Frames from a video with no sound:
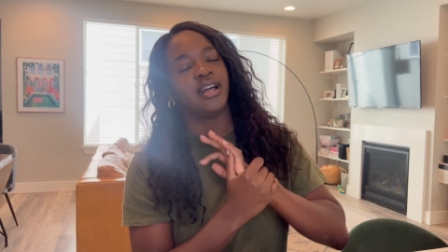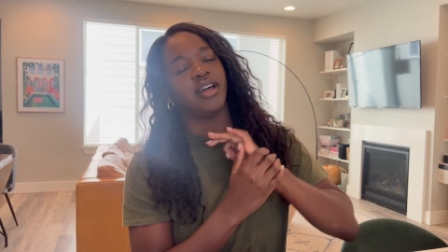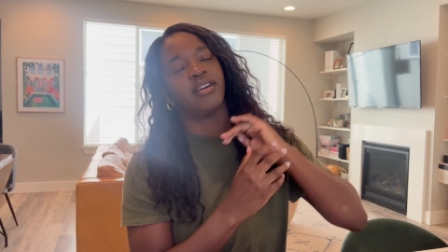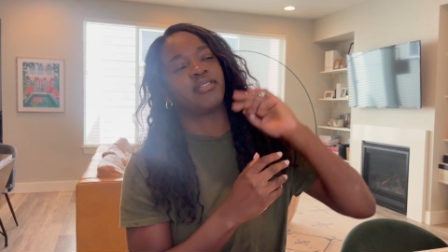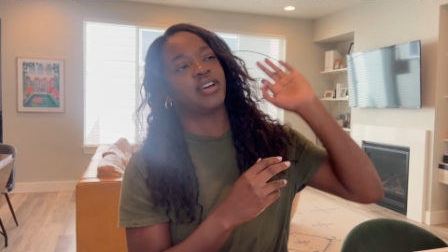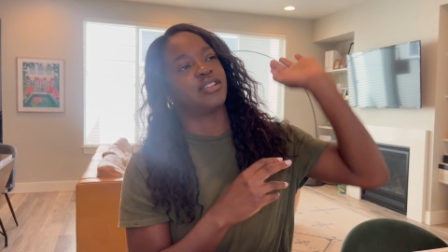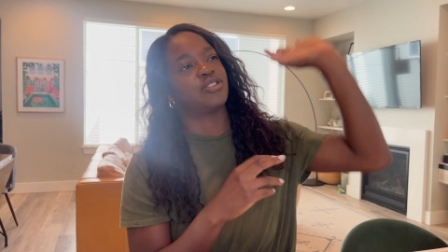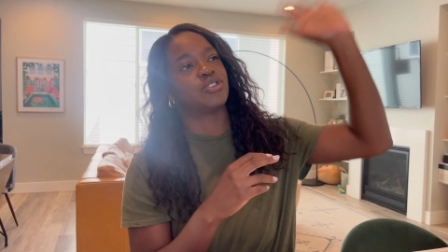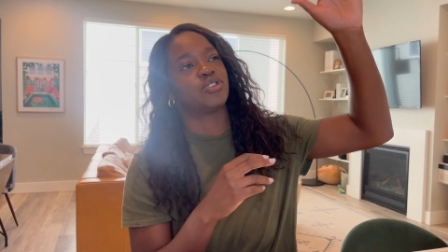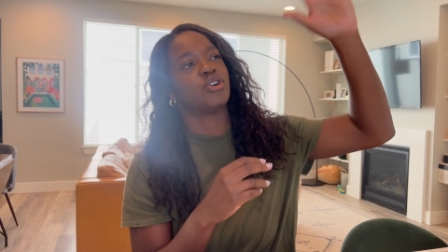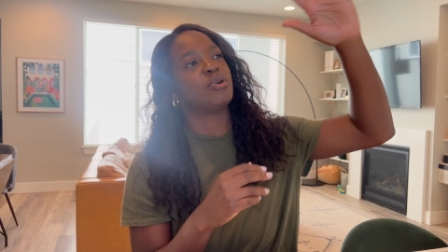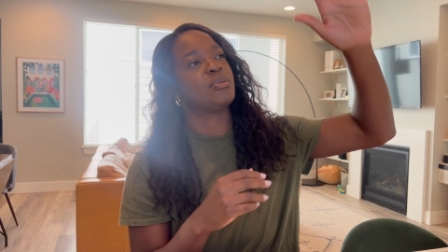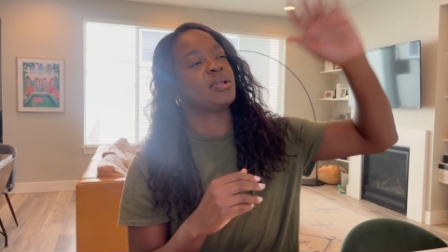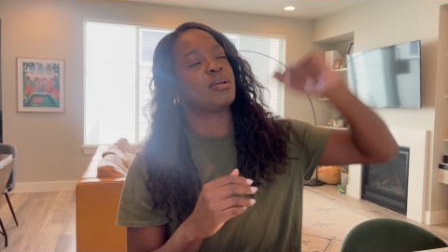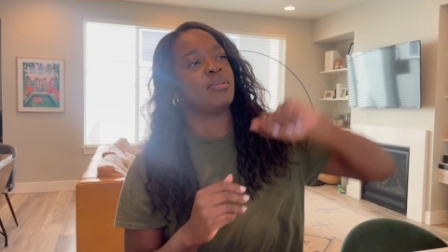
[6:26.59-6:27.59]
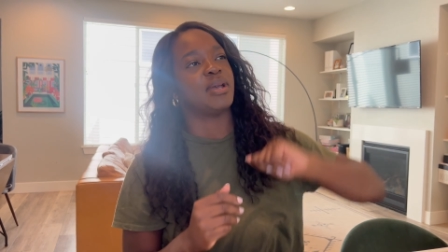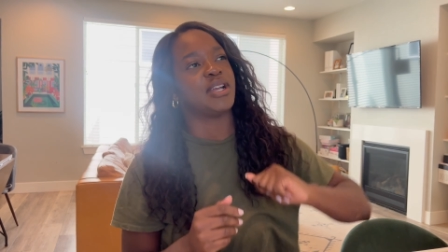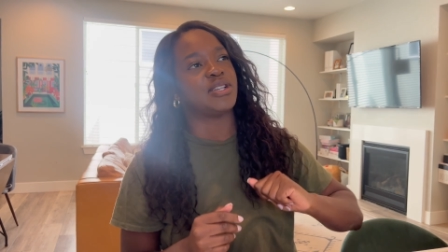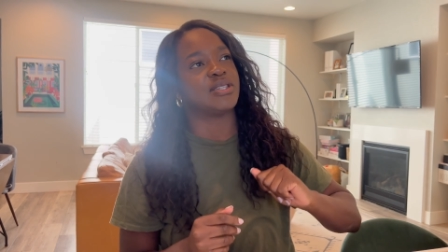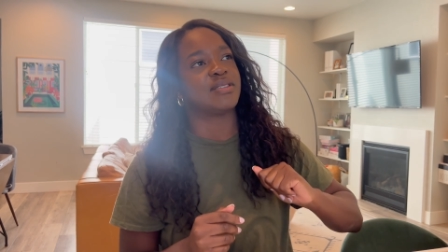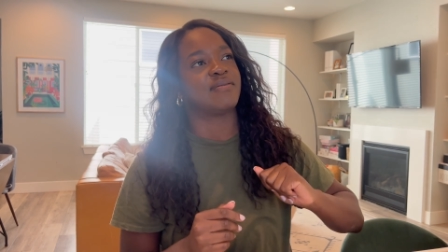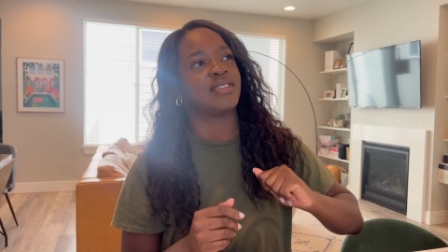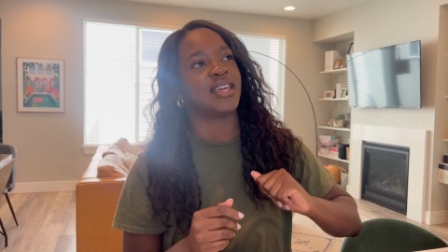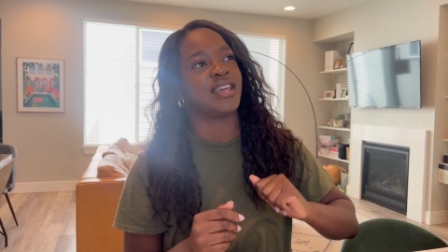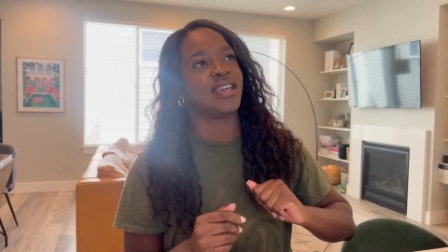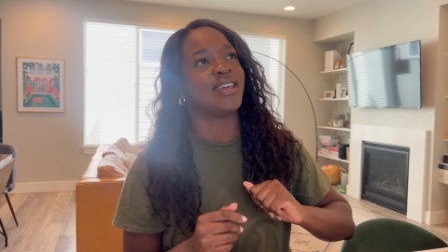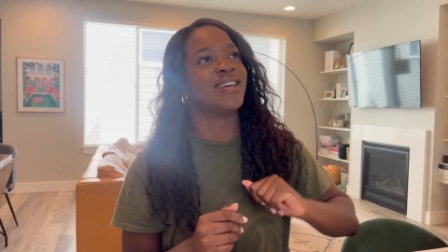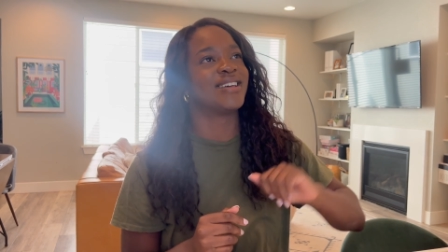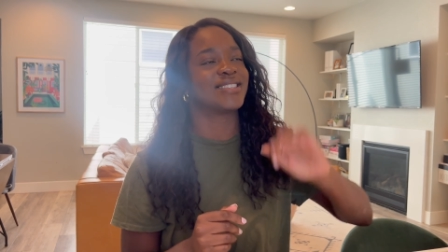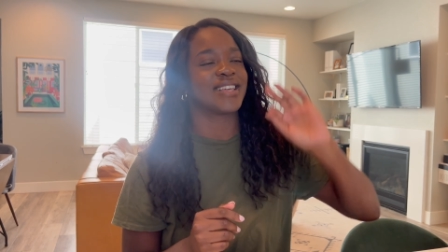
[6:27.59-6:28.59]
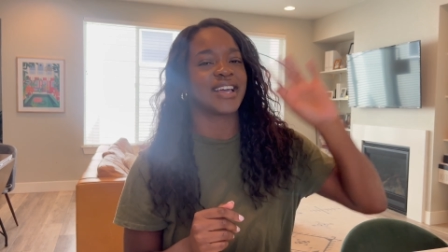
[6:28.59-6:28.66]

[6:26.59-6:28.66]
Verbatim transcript: I've got so many pages of things.